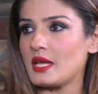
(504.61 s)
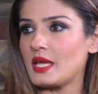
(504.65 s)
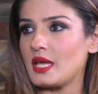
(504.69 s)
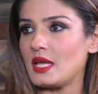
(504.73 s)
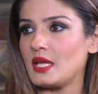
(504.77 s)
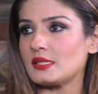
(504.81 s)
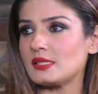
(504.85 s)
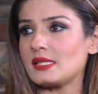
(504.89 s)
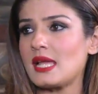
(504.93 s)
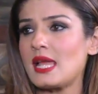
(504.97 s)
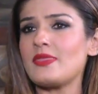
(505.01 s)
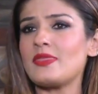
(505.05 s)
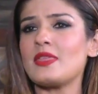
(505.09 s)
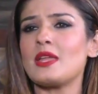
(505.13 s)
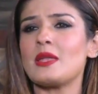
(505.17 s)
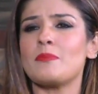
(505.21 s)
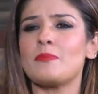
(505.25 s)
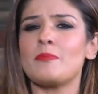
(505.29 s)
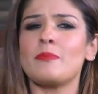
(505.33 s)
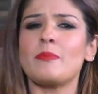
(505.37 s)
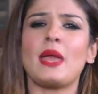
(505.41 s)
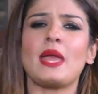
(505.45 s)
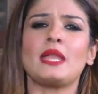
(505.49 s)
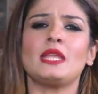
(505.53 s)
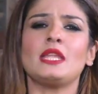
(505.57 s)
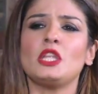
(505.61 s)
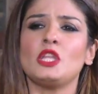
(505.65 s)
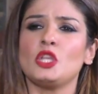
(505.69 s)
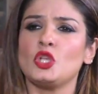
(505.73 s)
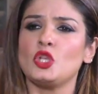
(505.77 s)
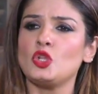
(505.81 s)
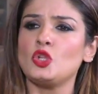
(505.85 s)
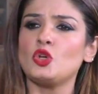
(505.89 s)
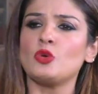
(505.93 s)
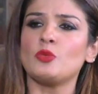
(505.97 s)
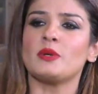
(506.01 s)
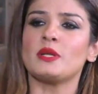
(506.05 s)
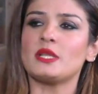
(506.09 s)
case and then many
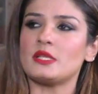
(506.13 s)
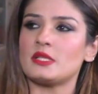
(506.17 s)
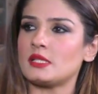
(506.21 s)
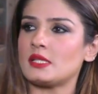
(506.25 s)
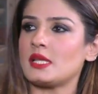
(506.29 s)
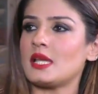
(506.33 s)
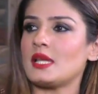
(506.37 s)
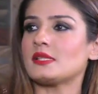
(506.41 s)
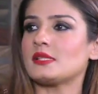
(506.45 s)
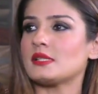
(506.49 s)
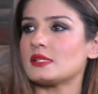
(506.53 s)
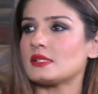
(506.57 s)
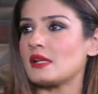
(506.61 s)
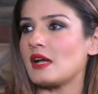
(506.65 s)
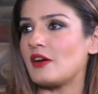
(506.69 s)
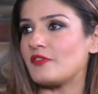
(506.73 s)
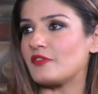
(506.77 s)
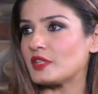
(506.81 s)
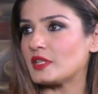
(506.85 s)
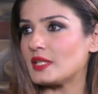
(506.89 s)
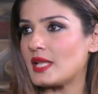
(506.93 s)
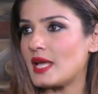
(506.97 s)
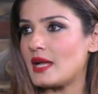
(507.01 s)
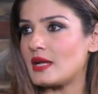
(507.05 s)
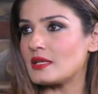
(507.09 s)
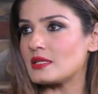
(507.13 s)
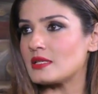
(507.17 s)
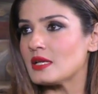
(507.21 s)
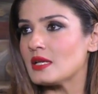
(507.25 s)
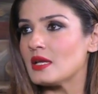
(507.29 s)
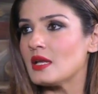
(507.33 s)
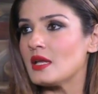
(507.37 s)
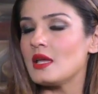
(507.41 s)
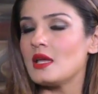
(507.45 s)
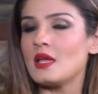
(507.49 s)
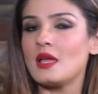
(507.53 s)
numerous cases after that.